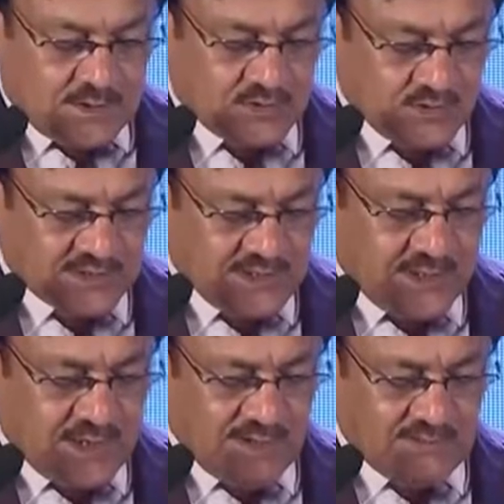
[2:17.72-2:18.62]
So sir,
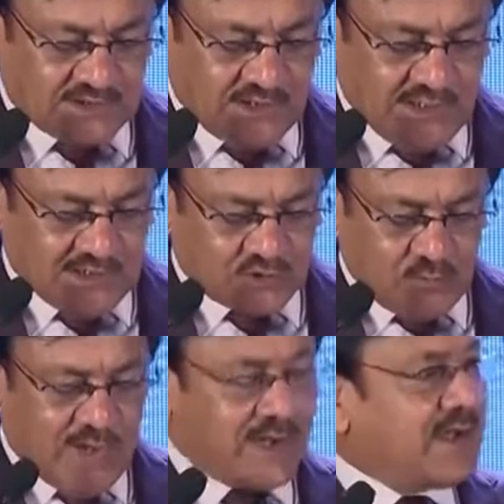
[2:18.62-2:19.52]
our journey is to
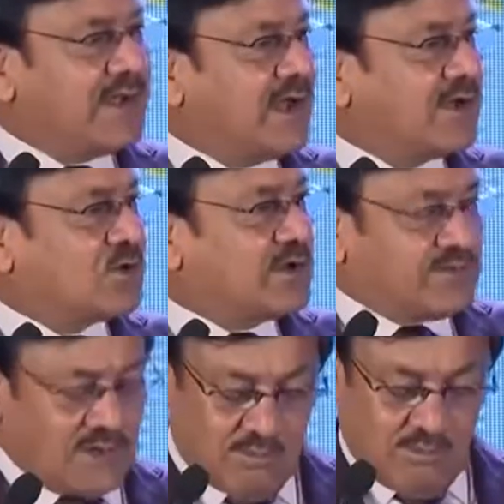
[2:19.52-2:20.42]
make India
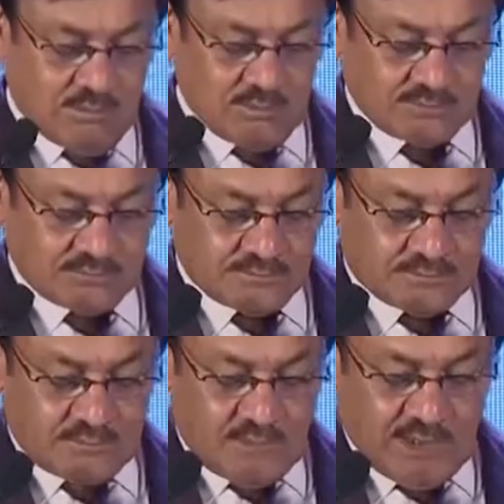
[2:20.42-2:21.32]
tourism
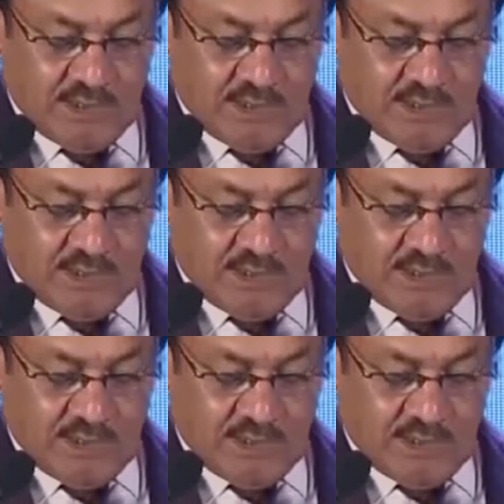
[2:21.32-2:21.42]
a